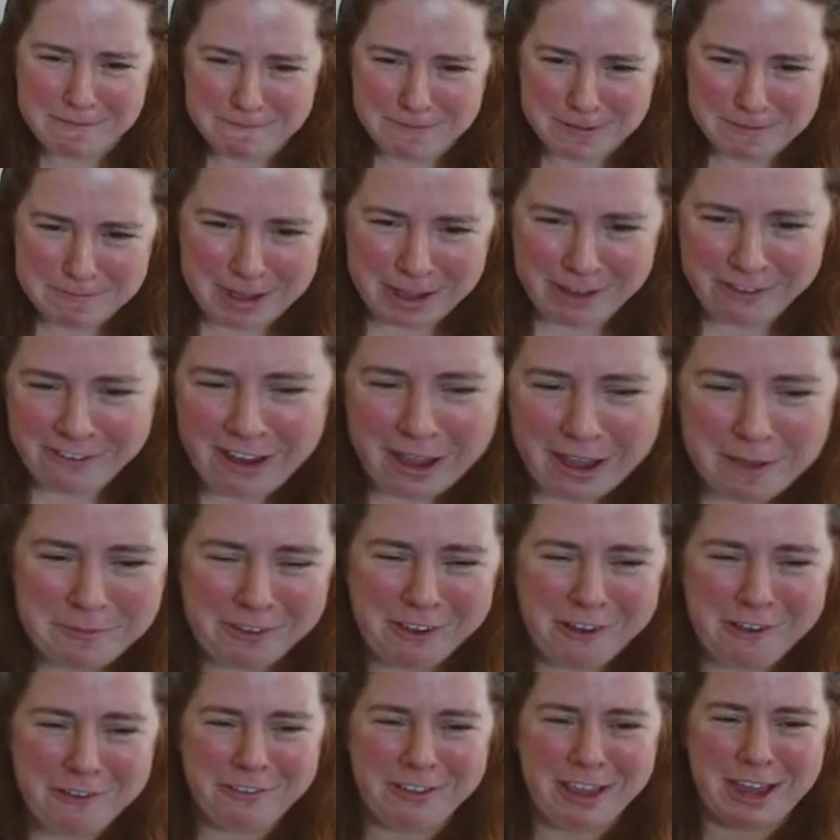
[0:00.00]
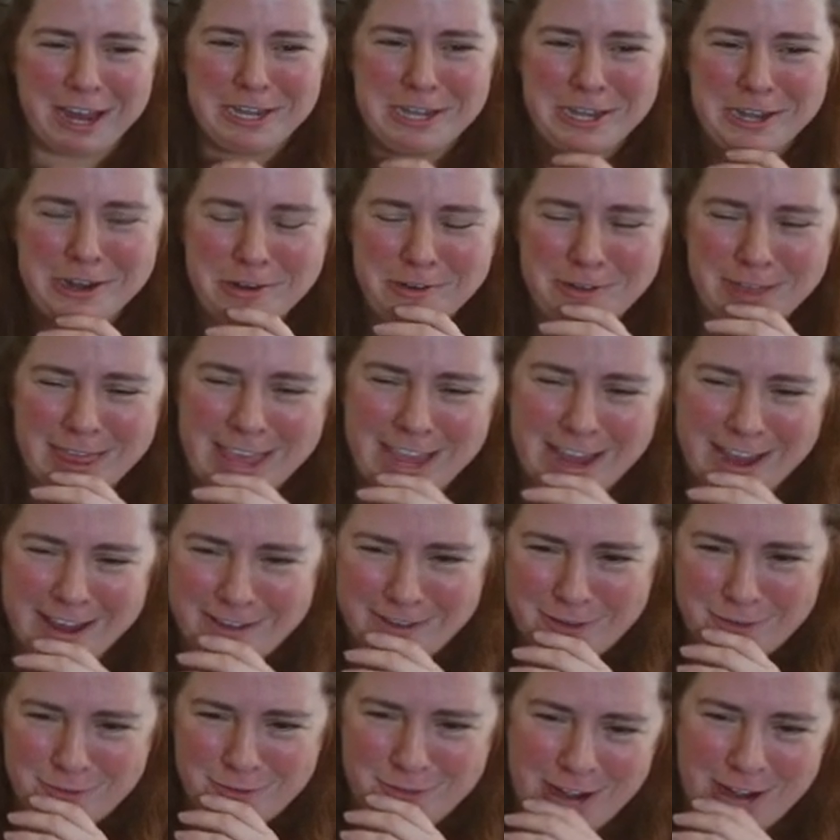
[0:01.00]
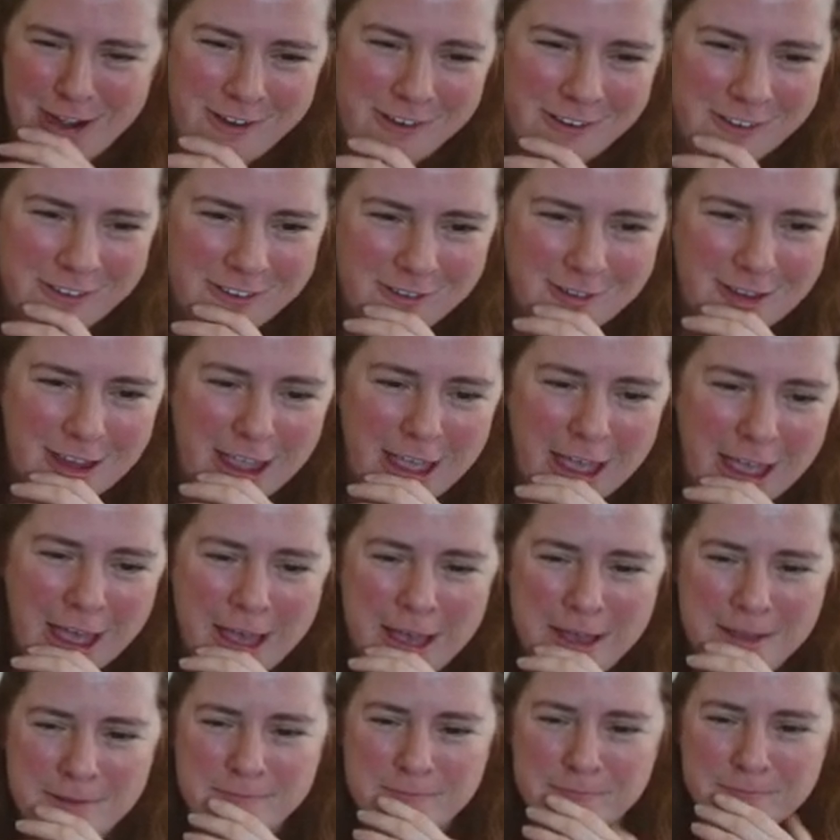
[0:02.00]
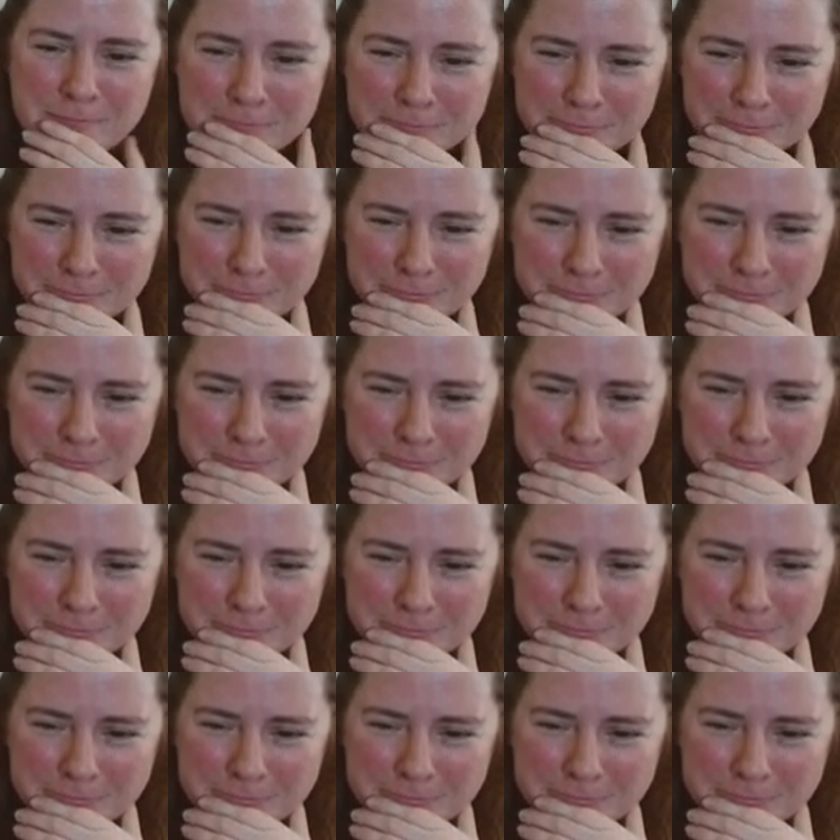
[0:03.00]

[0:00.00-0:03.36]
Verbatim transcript: but my shop shows like new things first. Um,